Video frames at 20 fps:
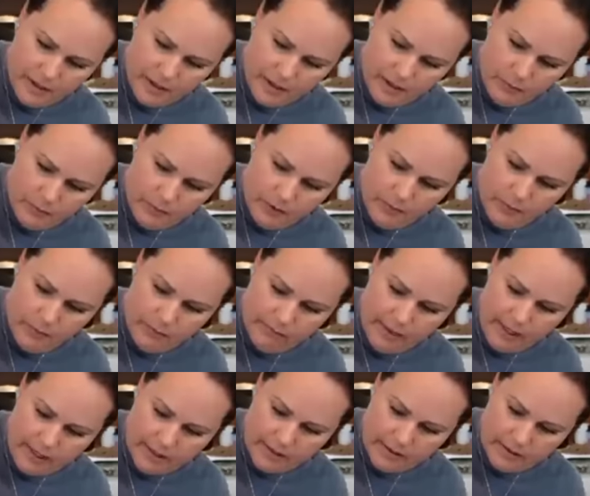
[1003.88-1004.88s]
and we will
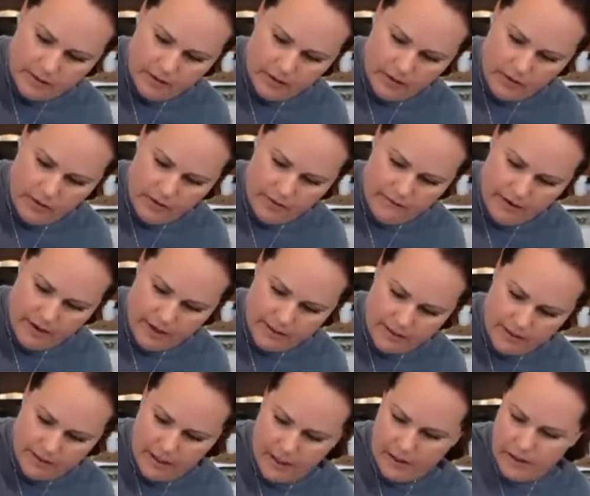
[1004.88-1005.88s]
mix all of
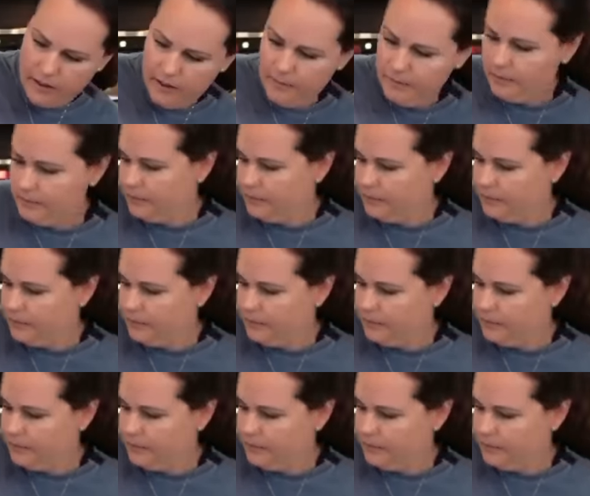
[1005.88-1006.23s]
that together.